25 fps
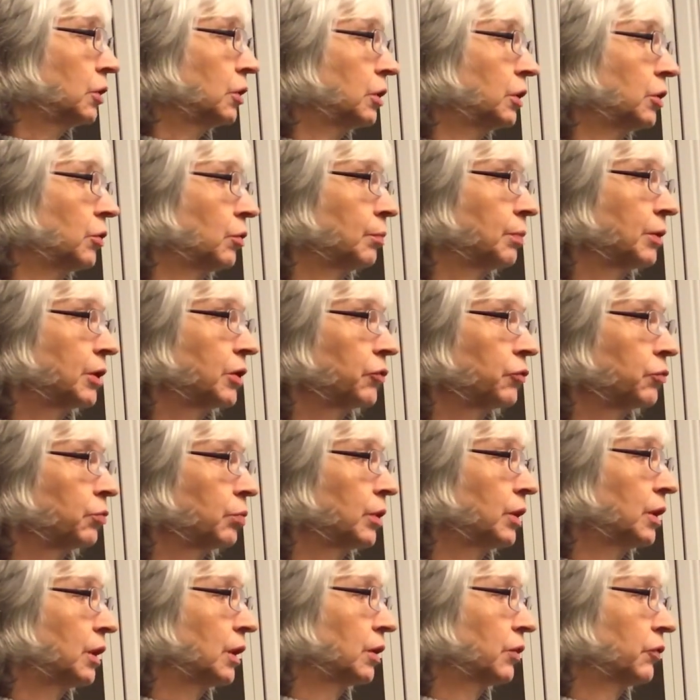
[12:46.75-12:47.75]
you know, because
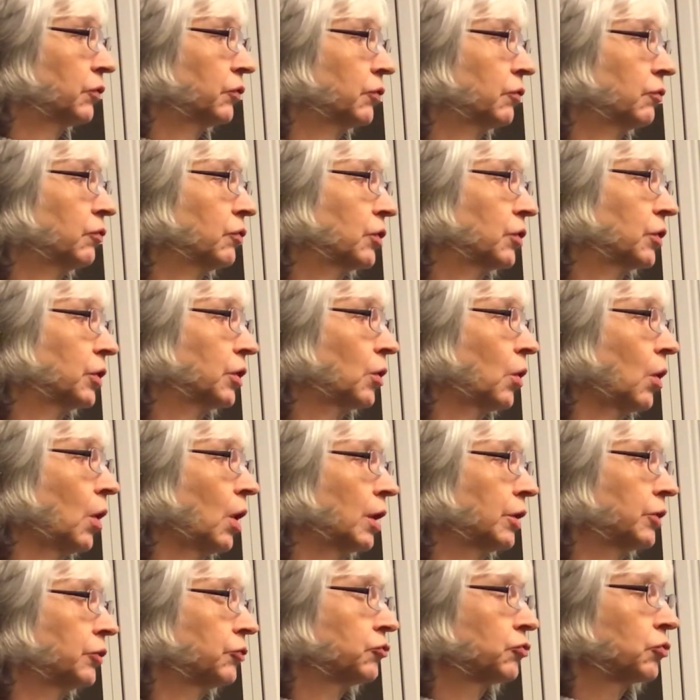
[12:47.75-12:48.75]
reading is a very
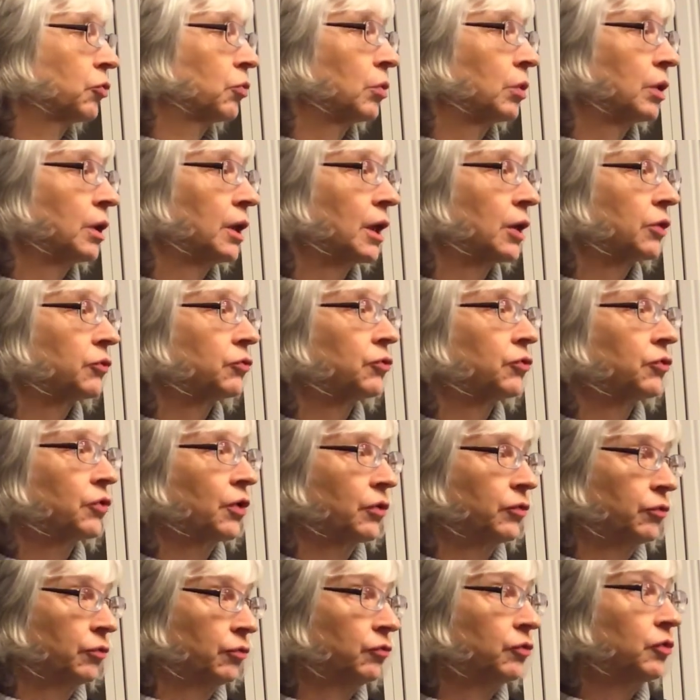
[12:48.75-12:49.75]
auditory
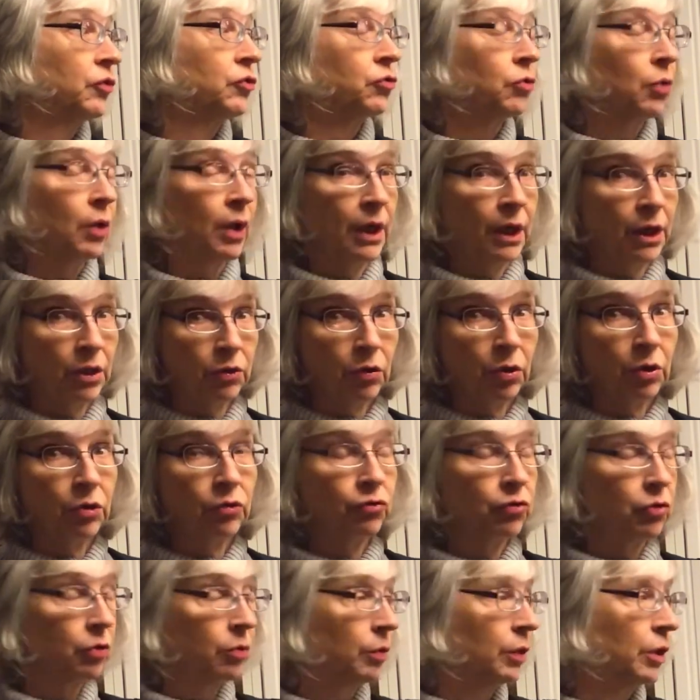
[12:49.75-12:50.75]
exercise, visual and
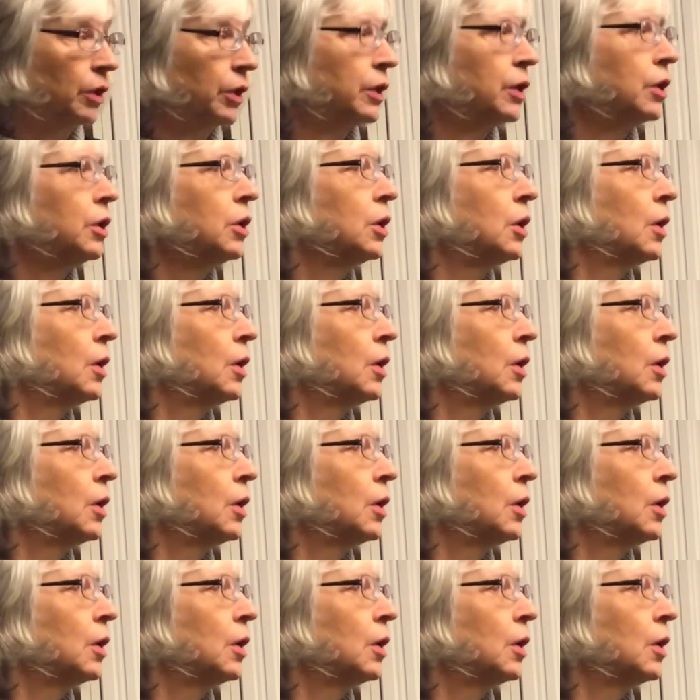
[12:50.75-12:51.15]
auditory really.